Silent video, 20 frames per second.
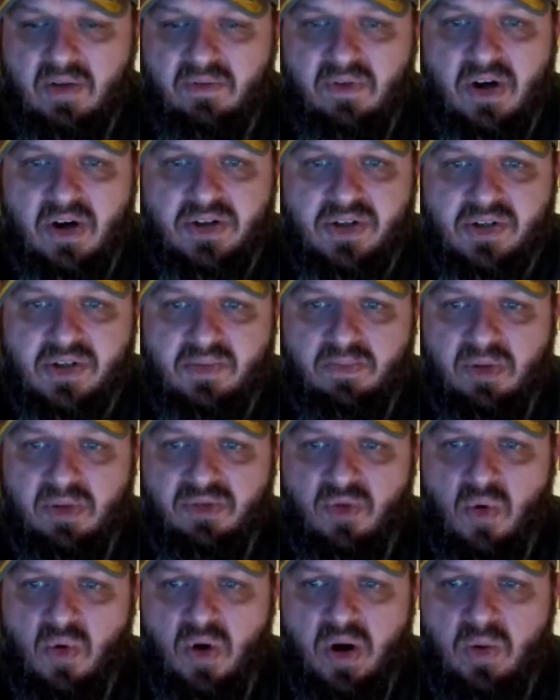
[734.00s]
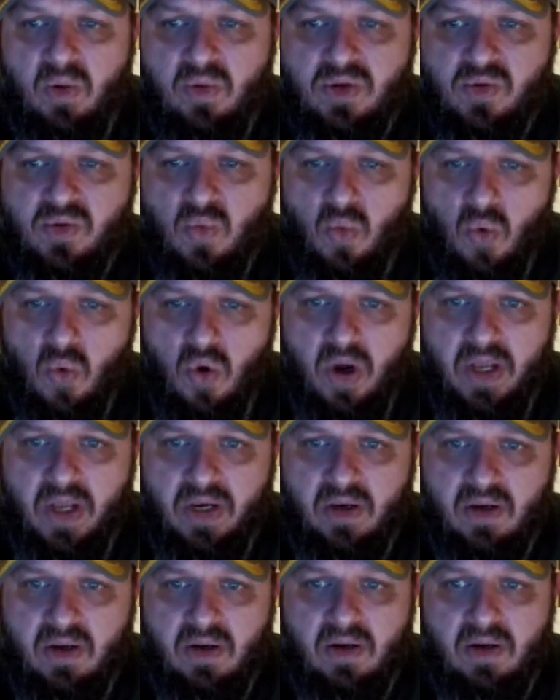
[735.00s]
versus before it was
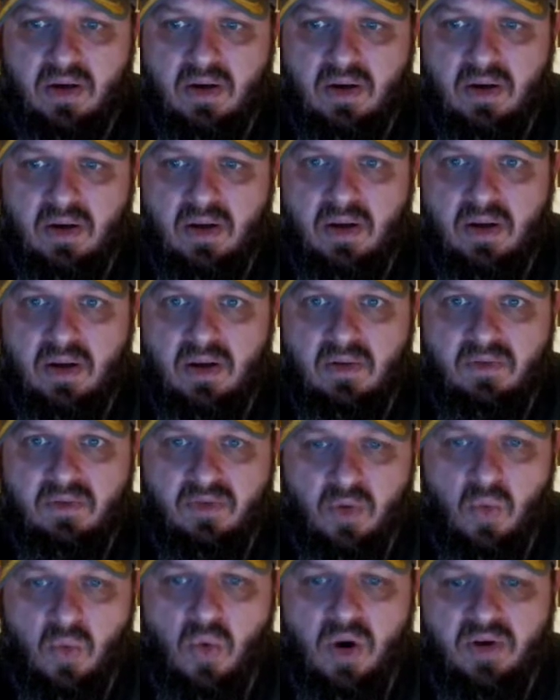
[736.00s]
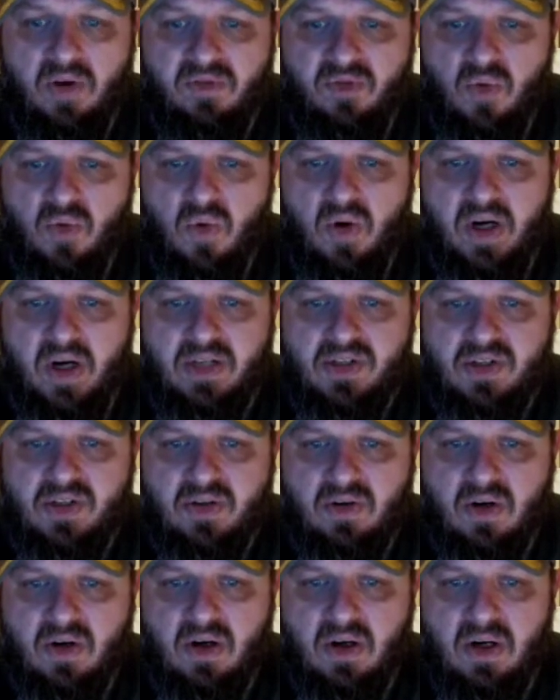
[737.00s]
one for one four red
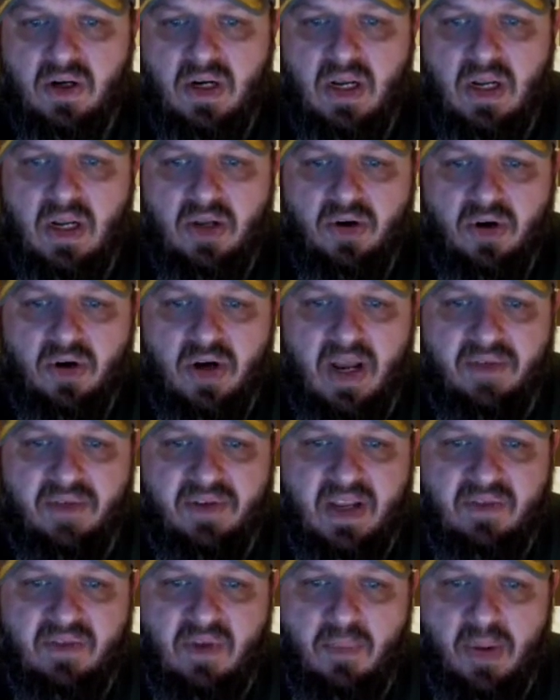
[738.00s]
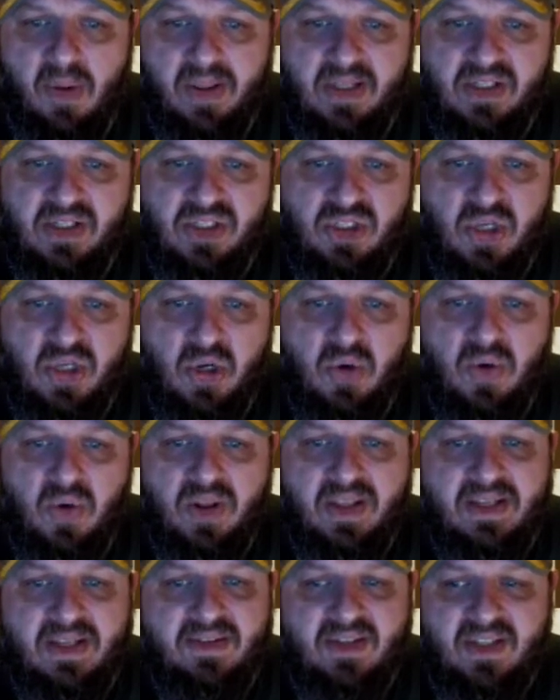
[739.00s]
star. You're going to have to give up at least two
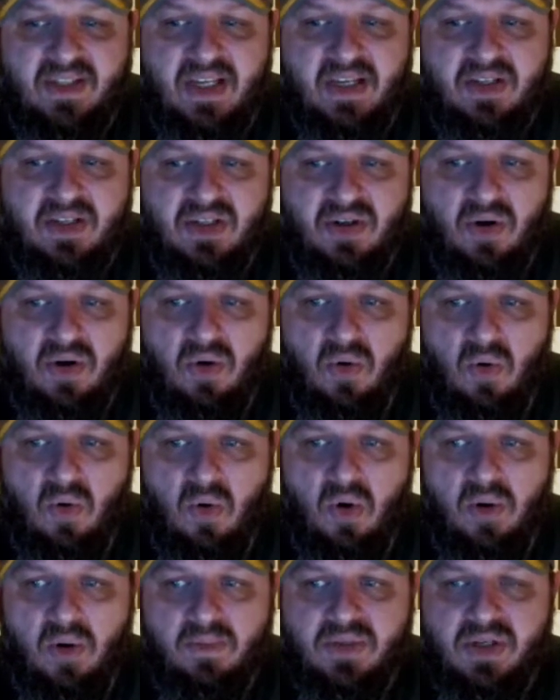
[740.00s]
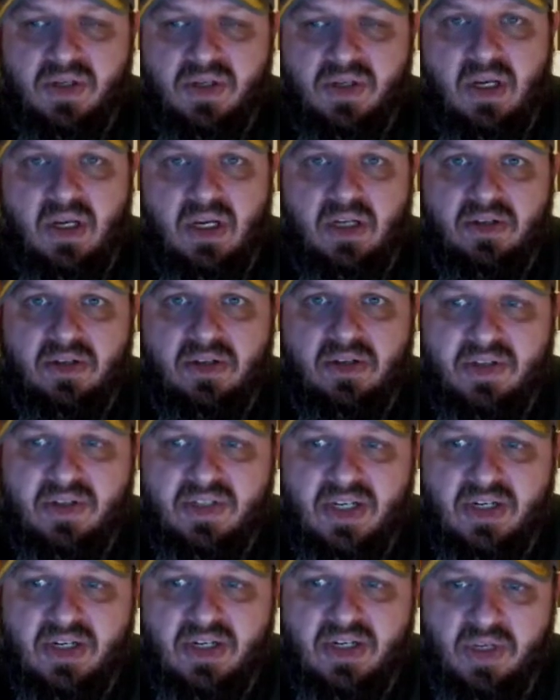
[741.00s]
elite six star orbs to
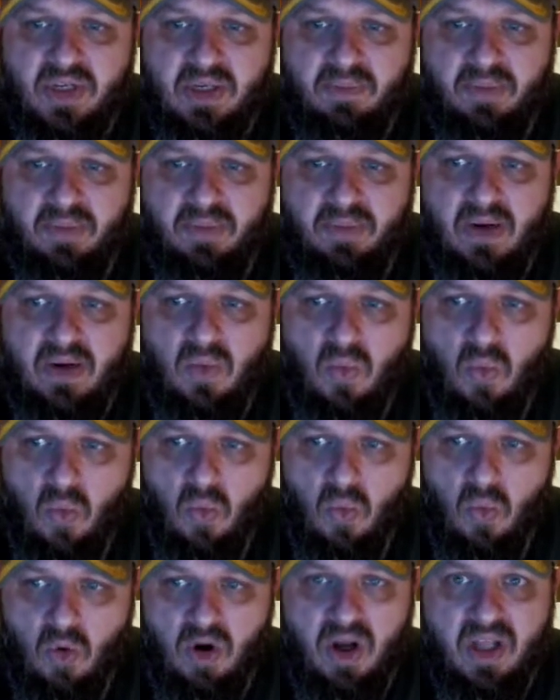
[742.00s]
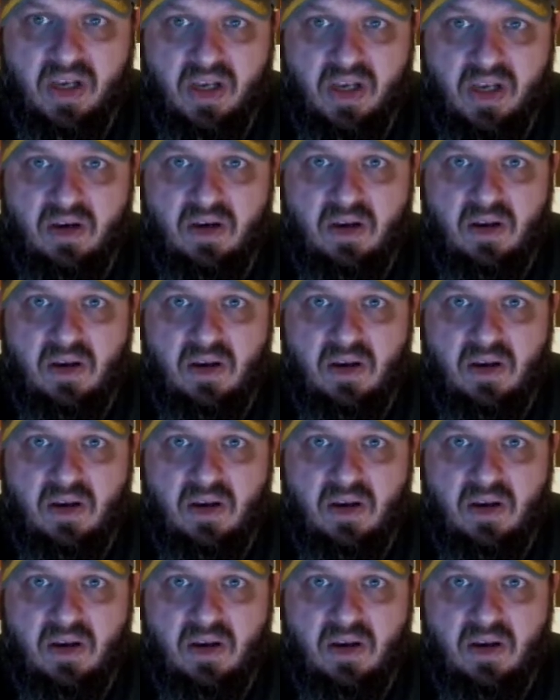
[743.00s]
essentially pick one